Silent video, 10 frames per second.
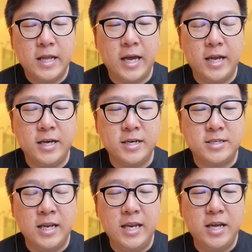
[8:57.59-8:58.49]
And
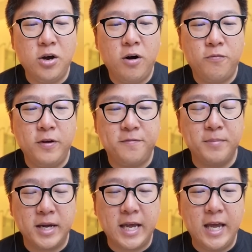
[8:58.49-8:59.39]
leading off with
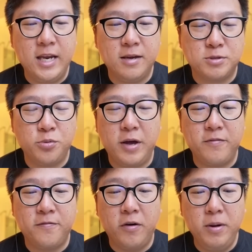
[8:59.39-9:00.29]
Meganium. So we have
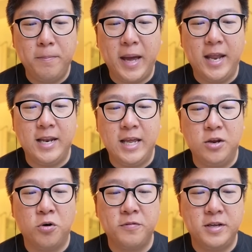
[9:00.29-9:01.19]
a very bad
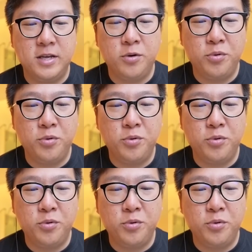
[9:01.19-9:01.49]
lead over here